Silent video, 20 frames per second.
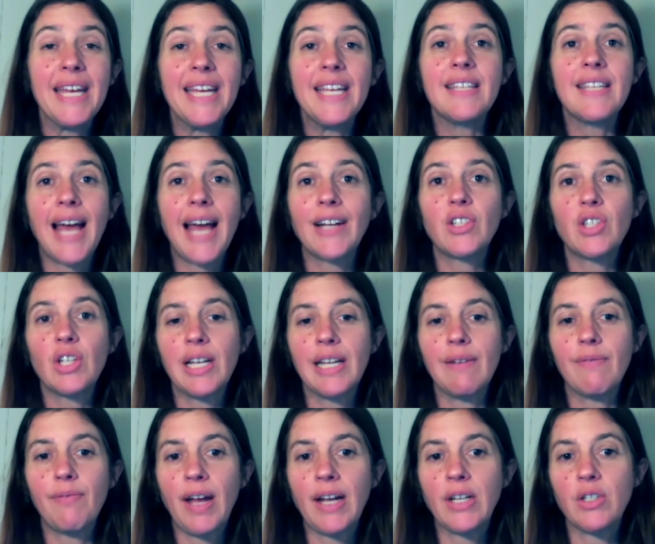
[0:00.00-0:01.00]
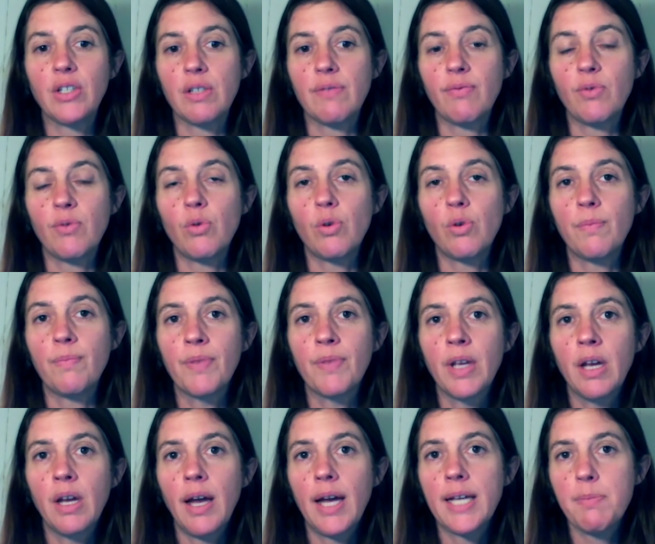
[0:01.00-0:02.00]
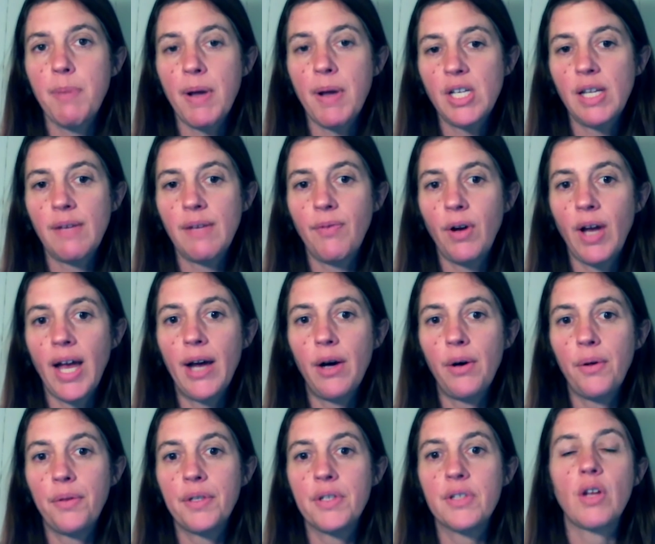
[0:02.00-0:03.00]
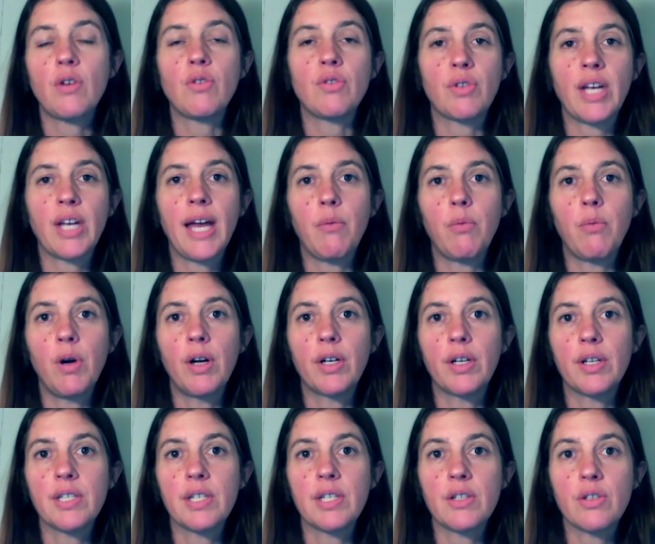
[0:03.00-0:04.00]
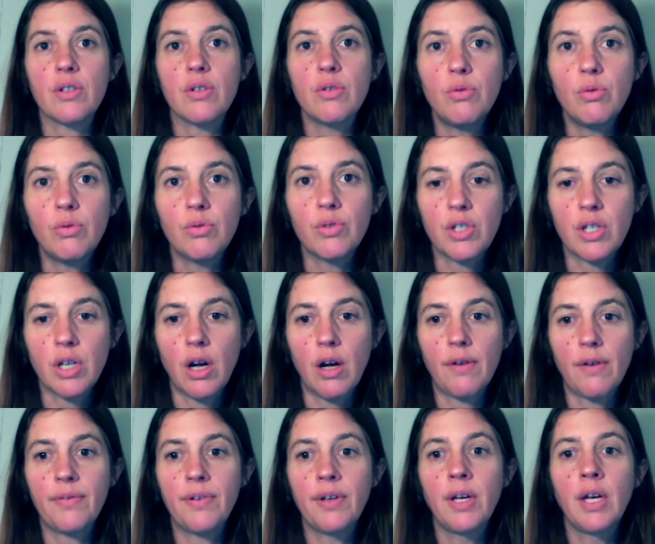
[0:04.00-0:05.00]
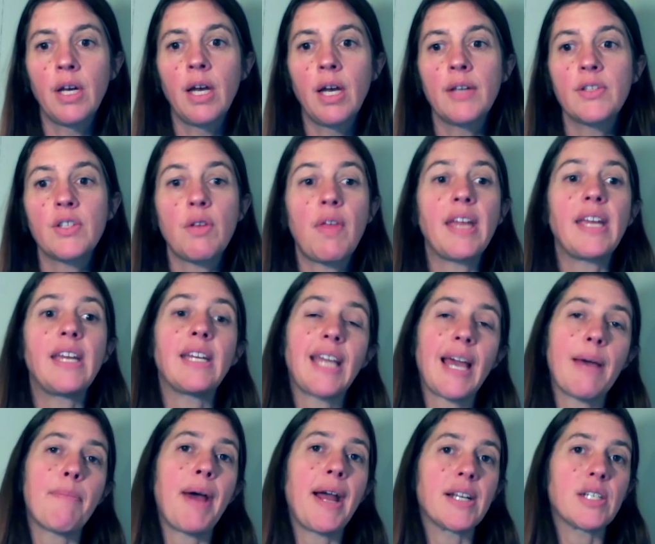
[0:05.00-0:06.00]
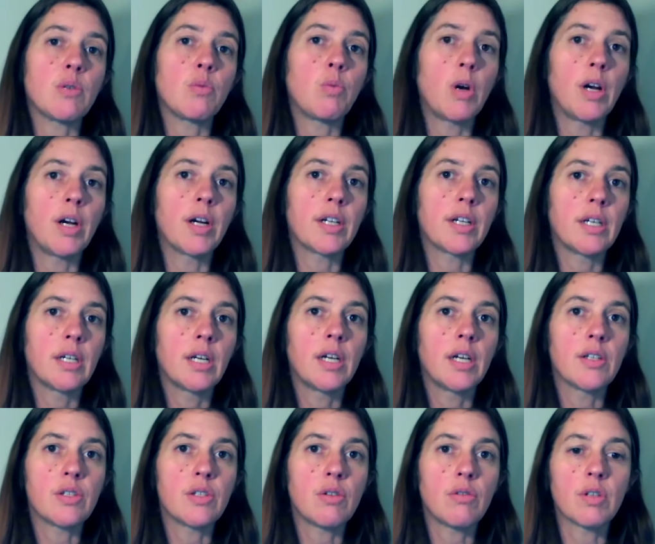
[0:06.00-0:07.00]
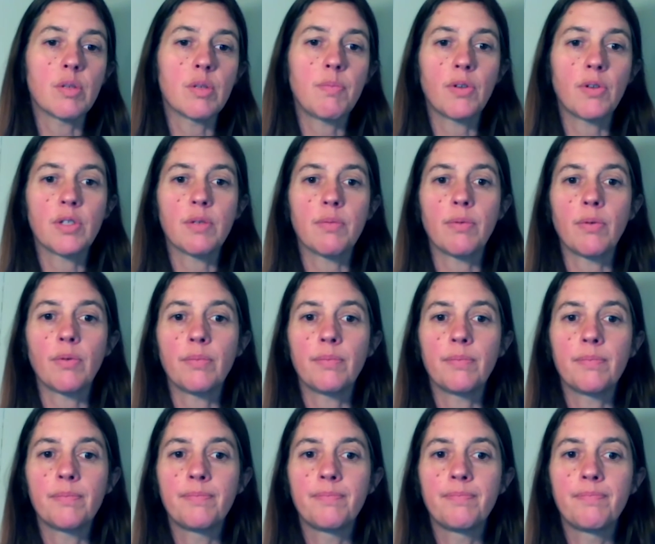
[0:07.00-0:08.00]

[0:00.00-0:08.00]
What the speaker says: is actually infectious for, especially for health and social care workers and school staff, so they can get back to work as soon as possible.